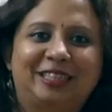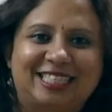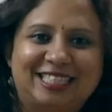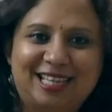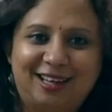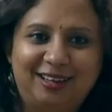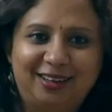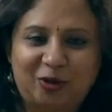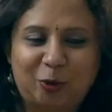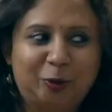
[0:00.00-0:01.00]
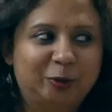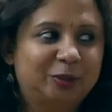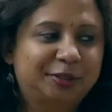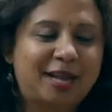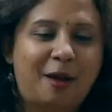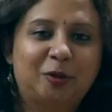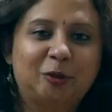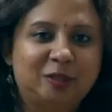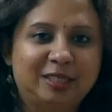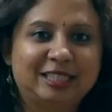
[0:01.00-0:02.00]
with a snake, or you just happen
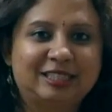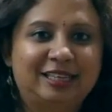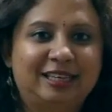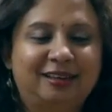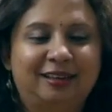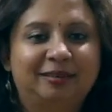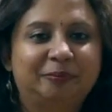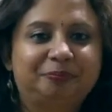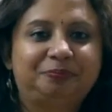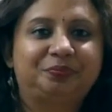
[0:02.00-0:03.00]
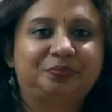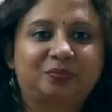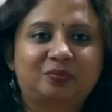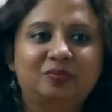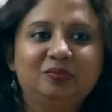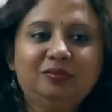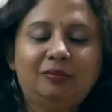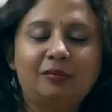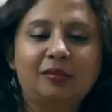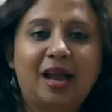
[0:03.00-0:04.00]
to see a snake and
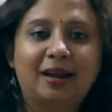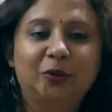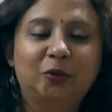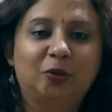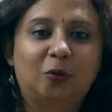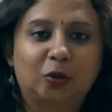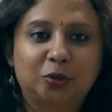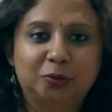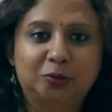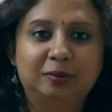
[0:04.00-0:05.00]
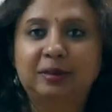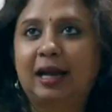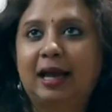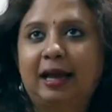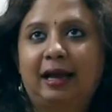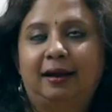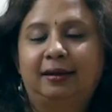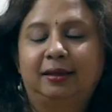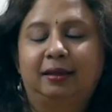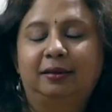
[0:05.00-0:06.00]
and you don't know what to do
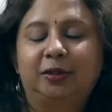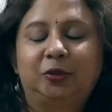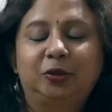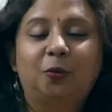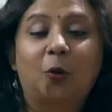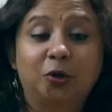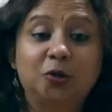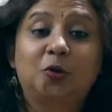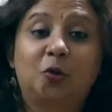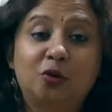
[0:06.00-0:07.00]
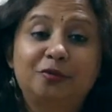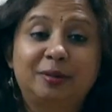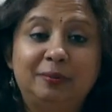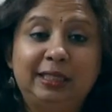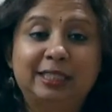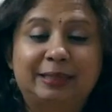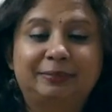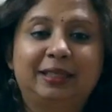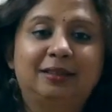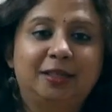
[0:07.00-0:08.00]
and uh, you, you want to know if it means
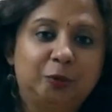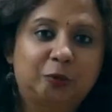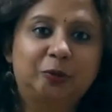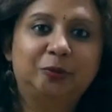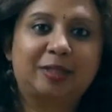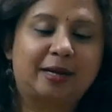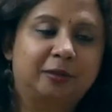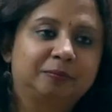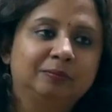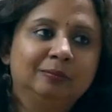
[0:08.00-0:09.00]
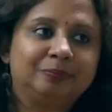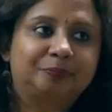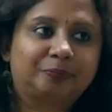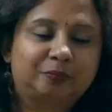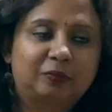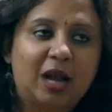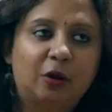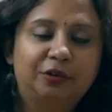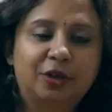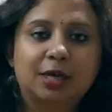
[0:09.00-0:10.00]
something then you could do that
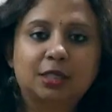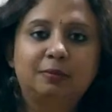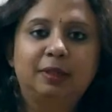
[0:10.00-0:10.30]
now if you ask